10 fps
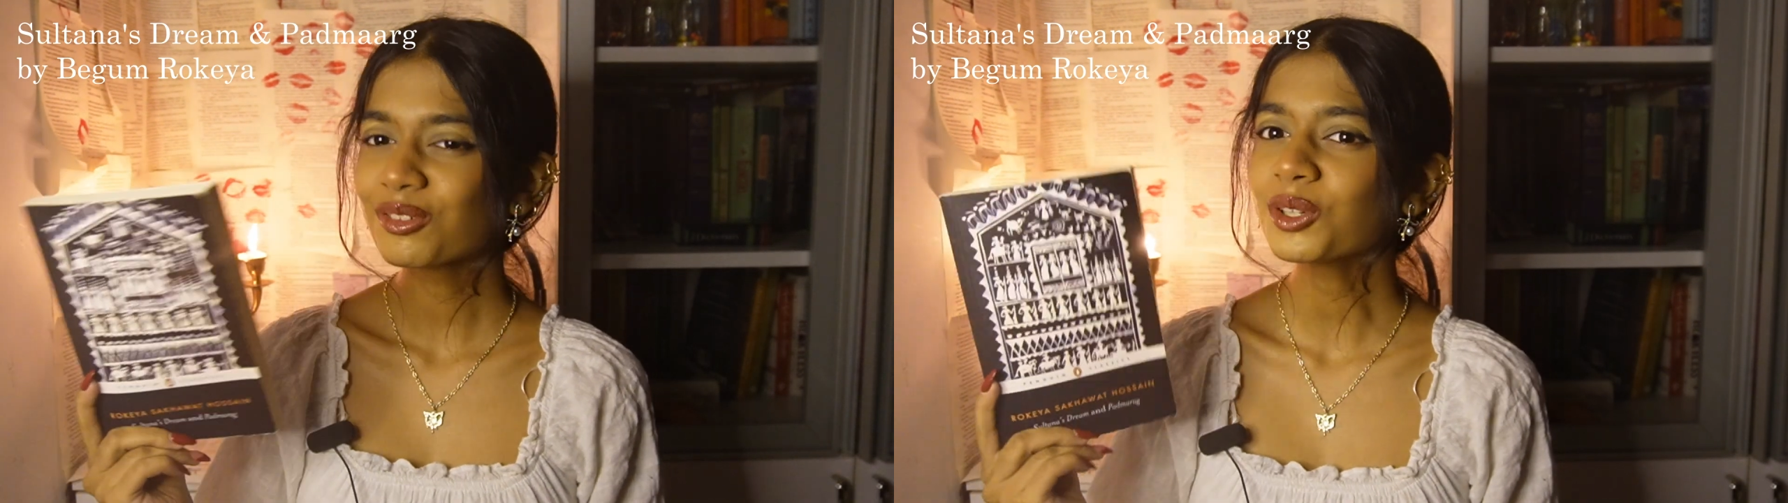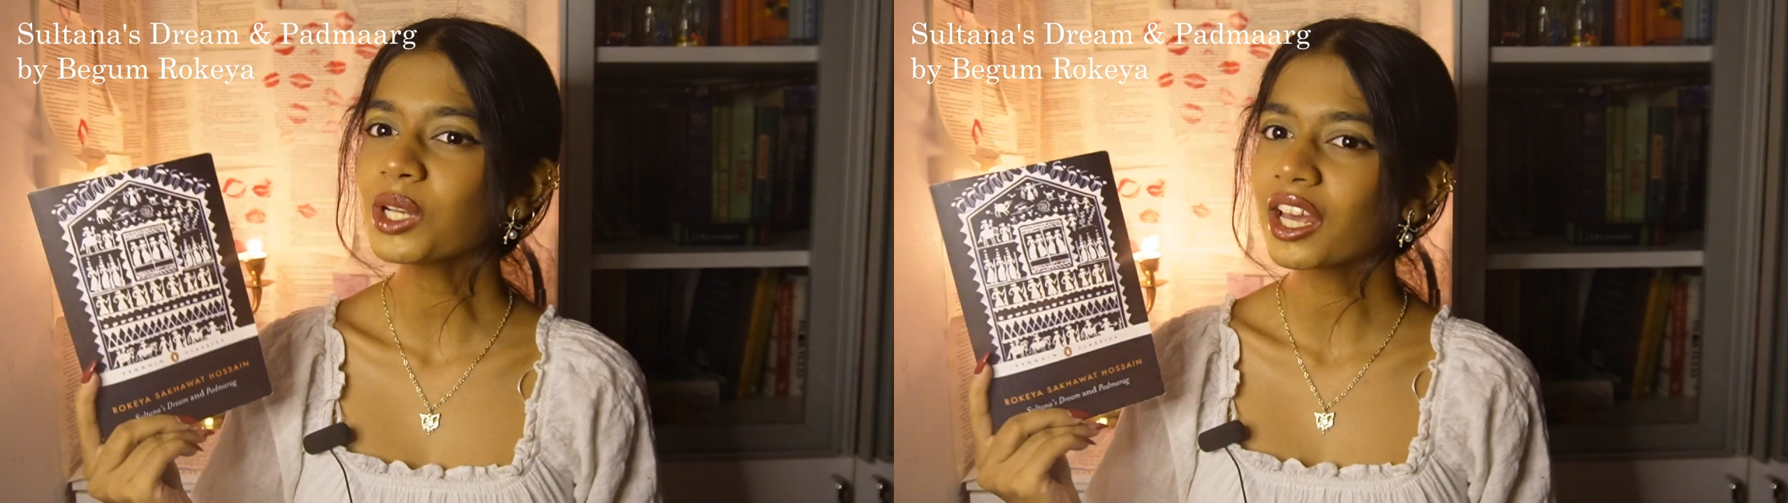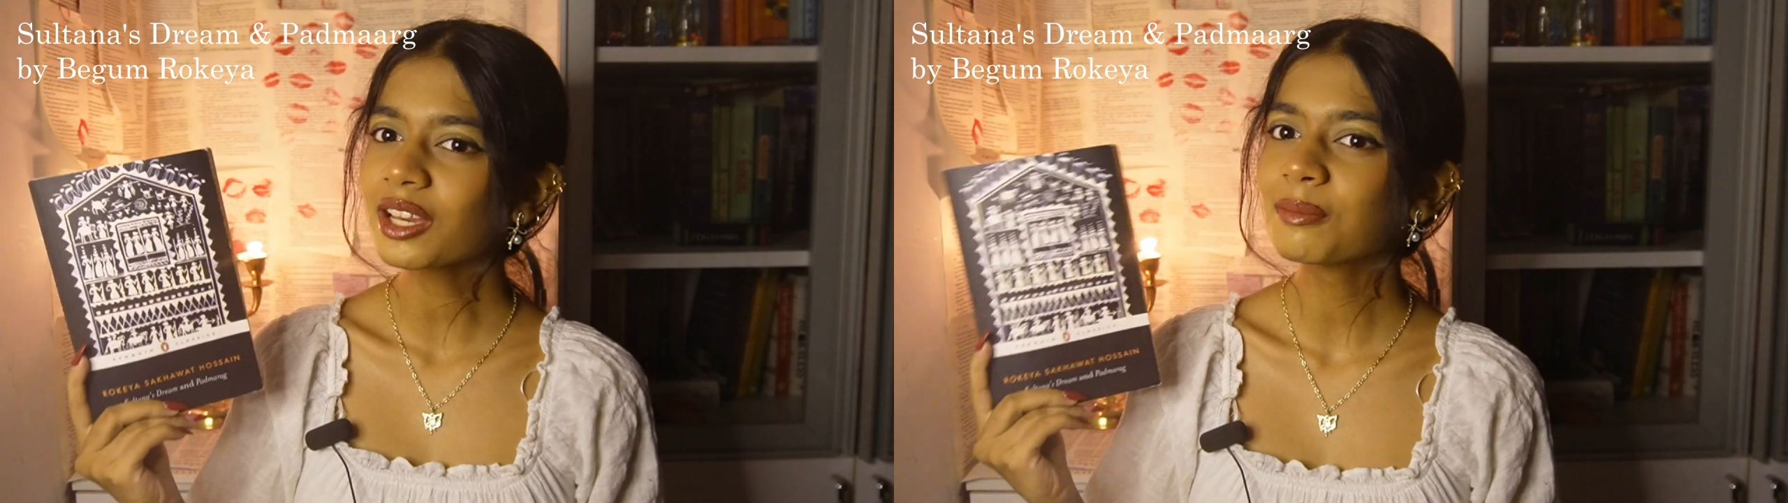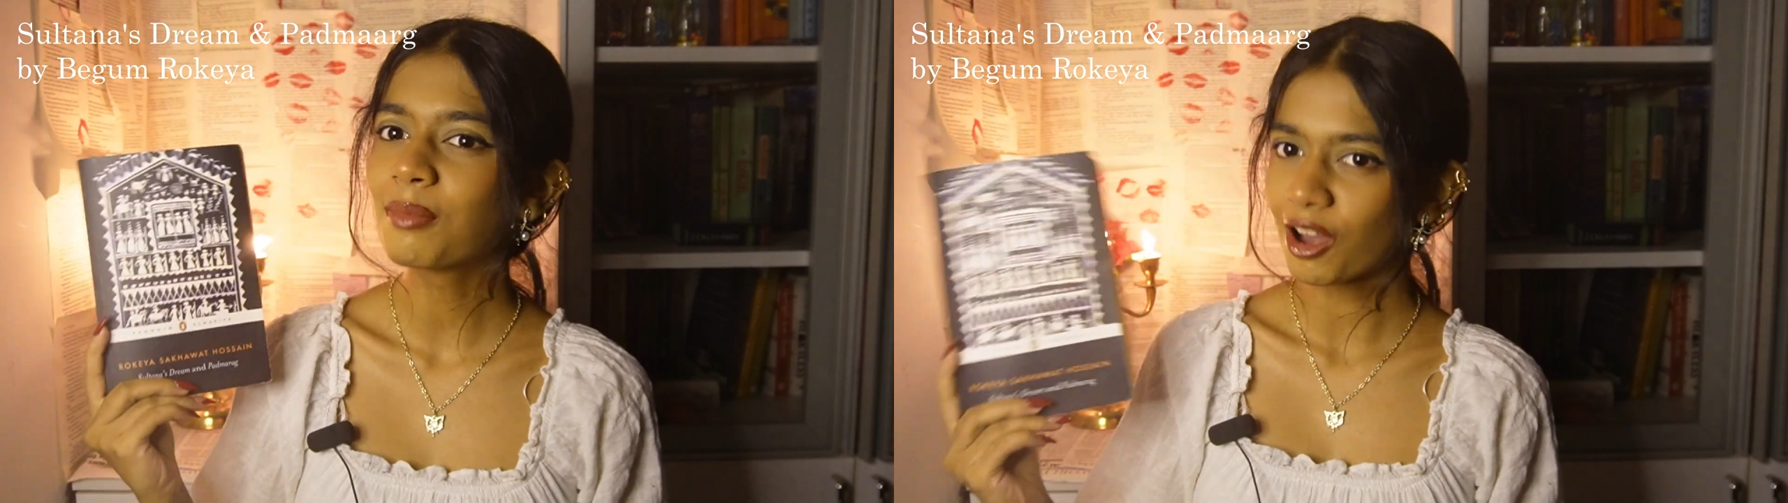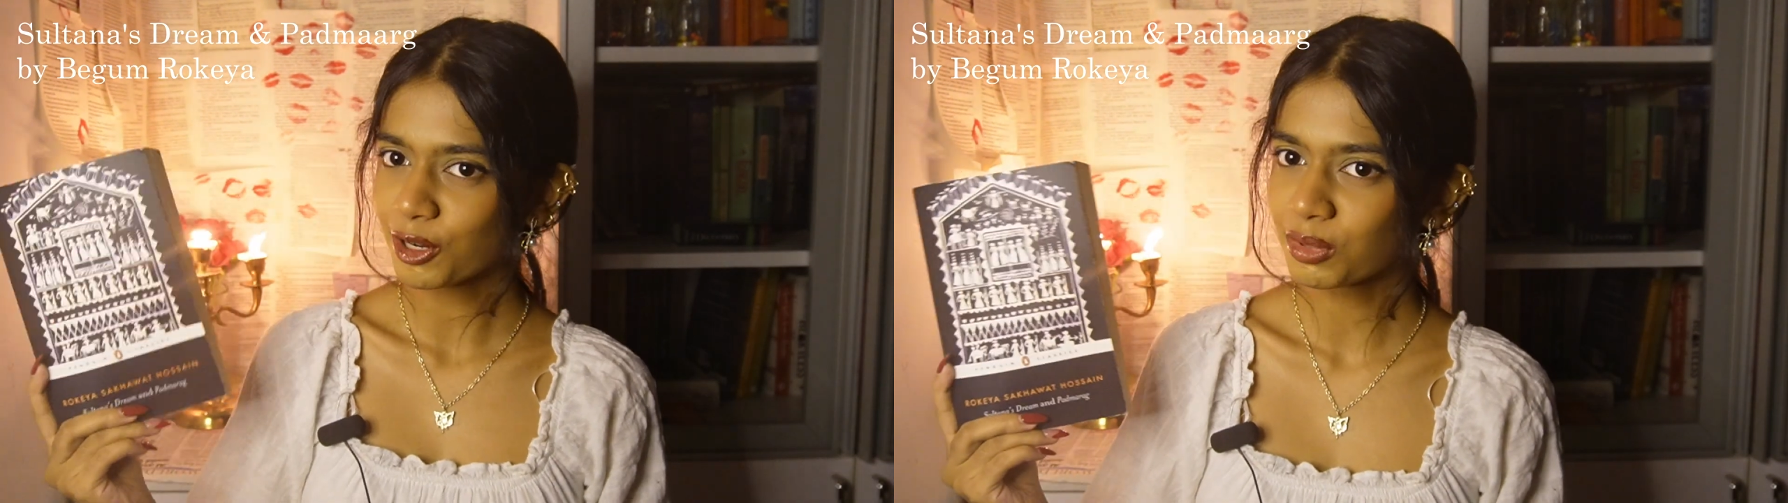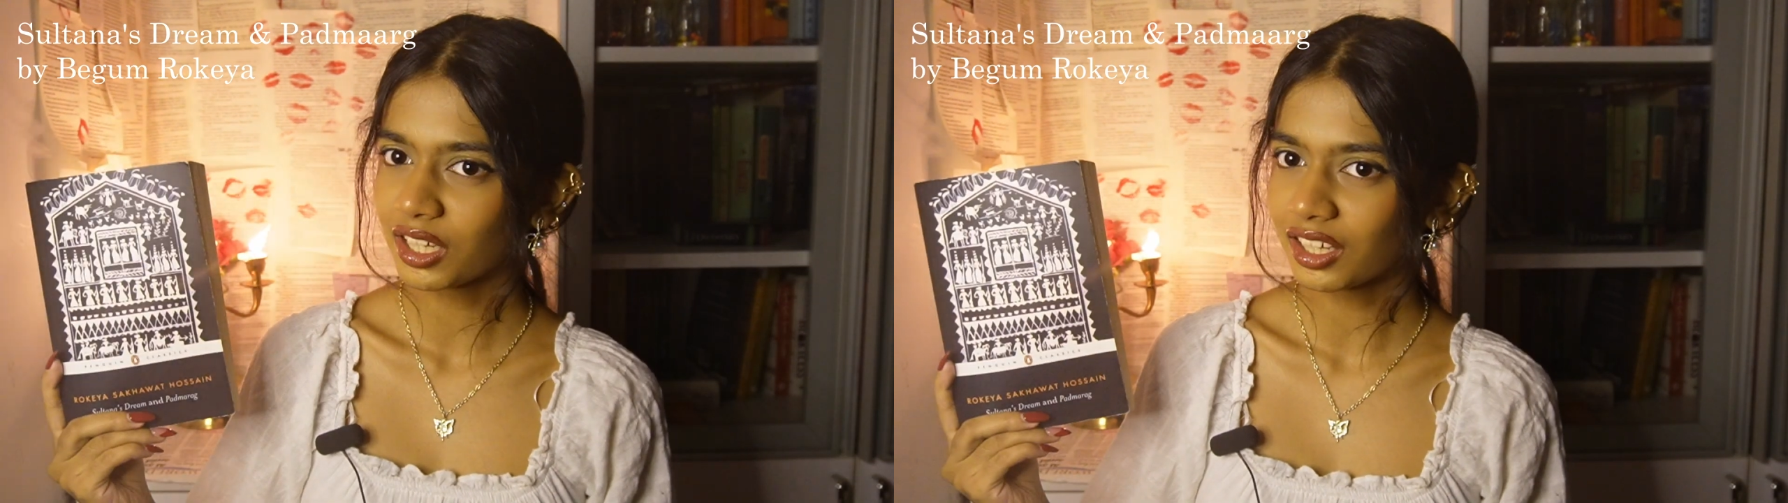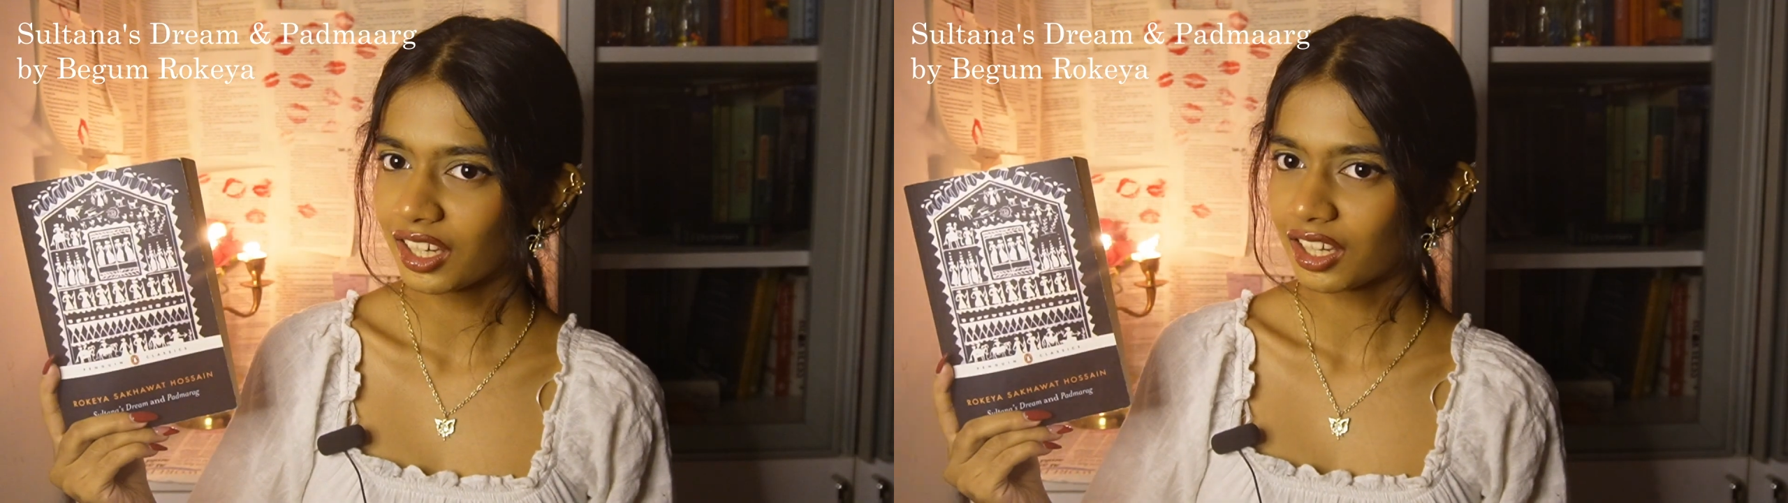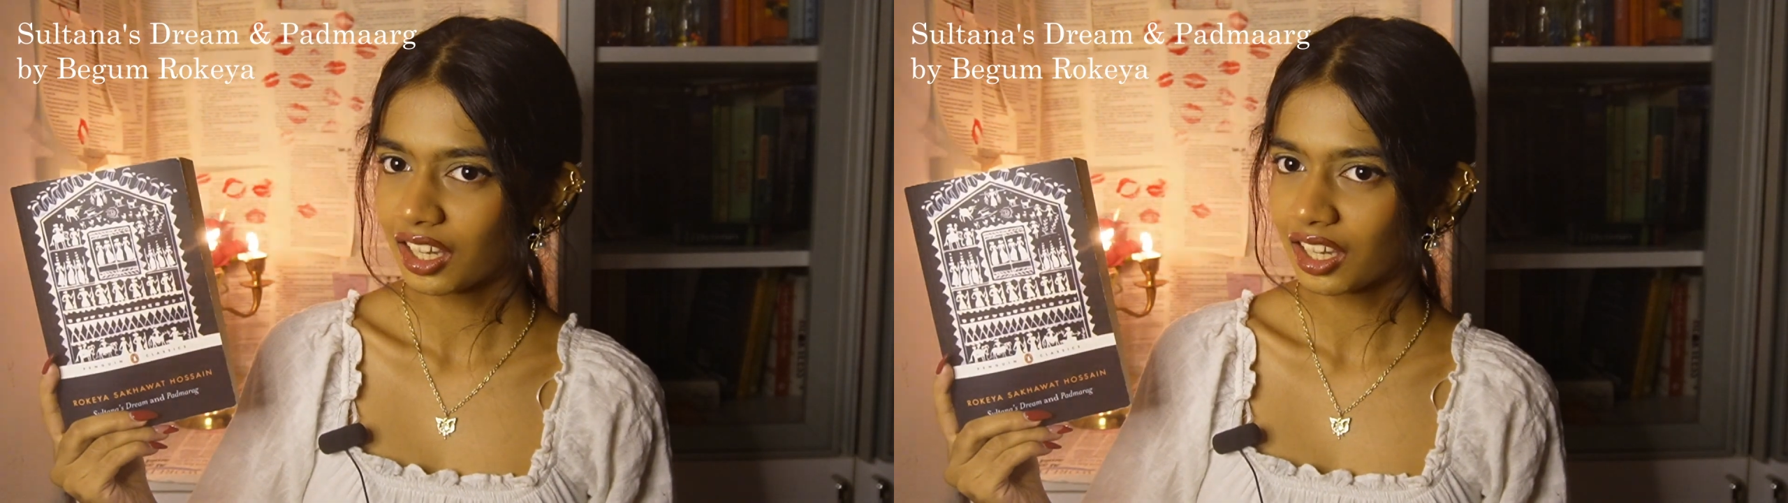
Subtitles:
you like Barbie,